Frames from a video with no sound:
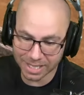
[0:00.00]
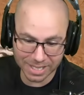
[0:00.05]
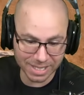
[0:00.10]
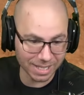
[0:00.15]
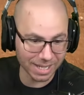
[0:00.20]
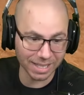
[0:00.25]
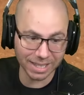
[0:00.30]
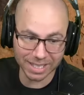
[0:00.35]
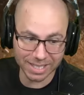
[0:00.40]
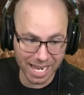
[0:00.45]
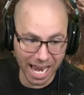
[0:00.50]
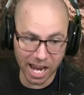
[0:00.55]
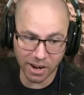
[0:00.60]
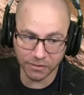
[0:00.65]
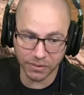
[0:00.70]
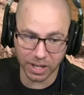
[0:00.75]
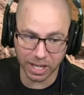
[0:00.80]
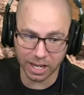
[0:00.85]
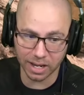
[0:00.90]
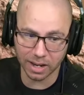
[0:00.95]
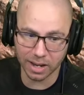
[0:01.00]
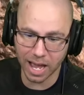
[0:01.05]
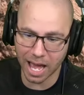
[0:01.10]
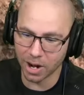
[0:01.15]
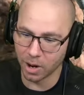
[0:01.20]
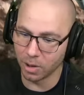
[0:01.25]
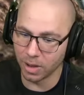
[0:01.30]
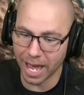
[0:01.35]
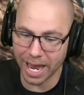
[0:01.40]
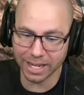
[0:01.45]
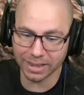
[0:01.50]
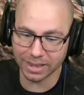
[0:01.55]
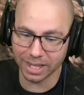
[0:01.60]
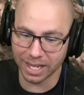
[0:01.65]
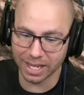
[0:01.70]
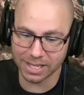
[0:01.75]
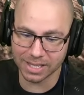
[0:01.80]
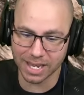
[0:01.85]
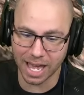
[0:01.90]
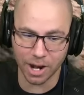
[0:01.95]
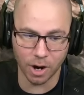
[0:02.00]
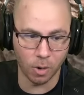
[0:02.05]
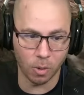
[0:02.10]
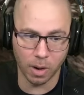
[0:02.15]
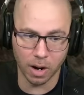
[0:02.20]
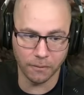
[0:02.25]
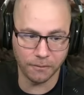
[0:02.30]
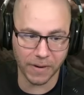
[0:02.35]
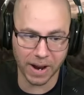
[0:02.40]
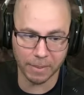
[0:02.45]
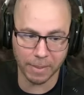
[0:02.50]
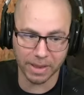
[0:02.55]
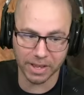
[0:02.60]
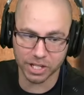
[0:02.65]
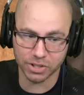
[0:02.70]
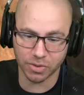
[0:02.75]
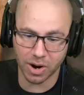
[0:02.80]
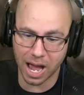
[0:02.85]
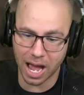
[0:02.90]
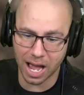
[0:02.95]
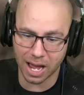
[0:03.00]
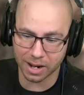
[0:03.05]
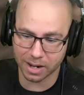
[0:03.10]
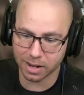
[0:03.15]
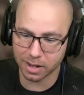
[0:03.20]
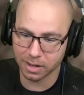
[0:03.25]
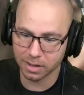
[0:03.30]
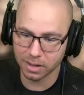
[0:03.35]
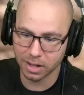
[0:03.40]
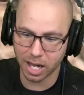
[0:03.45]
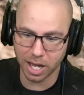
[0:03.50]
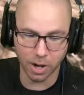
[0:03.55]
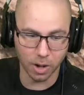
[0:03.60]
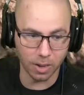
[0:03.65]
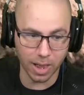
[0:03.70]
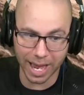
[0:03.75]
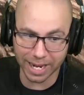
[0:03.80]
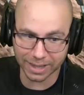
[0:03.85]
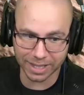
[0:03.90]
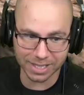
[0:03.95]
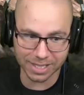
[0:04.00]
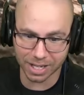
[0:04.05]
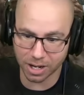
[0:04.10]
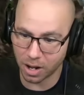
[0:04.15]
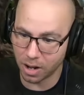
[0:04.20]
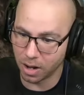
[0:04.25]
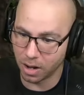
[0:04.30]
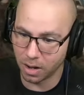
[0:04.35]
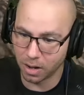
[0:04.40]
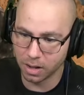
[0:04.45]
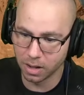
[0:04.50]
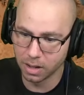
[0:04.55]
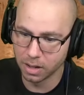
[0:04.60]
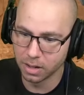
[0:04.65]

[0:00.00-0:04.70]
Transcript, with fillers: Get to safety! I don't like this. I don't want to fight by this rock. I don't like this at all.